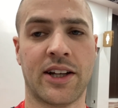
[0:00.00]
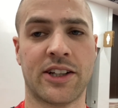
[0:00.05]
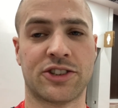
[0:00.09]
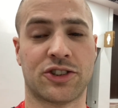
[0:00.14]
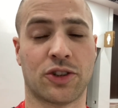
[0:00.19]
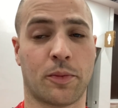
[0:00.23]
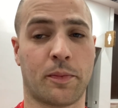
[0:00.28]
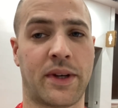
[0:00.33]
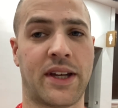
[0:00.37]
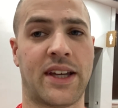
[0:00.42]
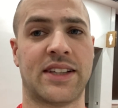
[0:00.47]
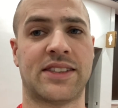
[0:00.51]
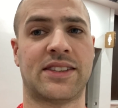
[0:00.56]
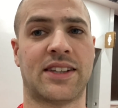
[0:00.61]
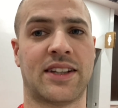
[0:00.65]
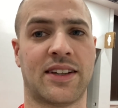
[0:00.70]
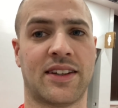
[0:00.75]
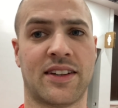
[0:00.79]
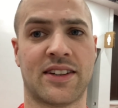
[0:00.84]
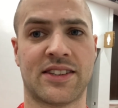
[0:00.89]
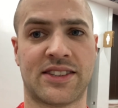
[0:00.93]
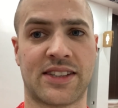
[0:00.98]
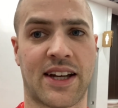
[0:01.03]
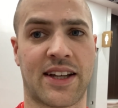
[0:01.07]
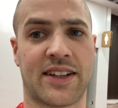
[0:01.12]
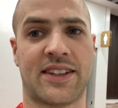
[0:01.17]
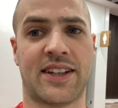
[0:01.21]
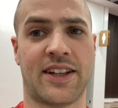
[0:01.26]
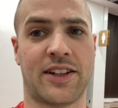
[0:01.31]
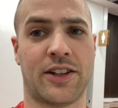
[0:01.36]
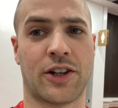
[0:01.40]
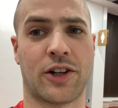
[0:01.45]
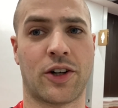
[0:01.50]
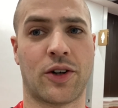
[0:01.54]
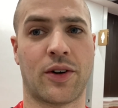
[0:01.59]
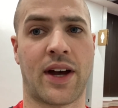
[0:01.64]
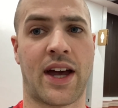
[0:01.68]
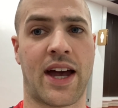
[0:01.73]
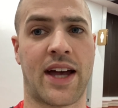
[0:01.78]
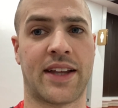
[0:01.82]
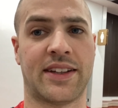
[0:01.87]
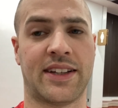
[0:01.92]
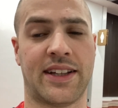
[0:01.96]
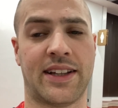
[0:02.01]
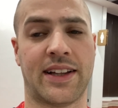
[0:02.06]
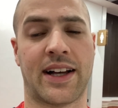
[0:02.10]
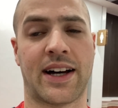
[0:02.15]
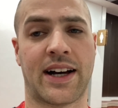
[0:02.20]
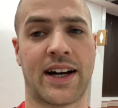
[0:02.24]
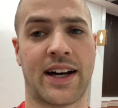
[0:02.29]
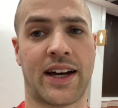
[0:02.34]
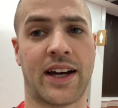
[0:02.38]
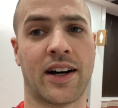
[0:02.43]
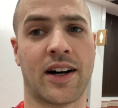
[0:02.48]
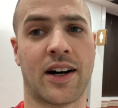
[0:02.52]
So me, Santino, and Eli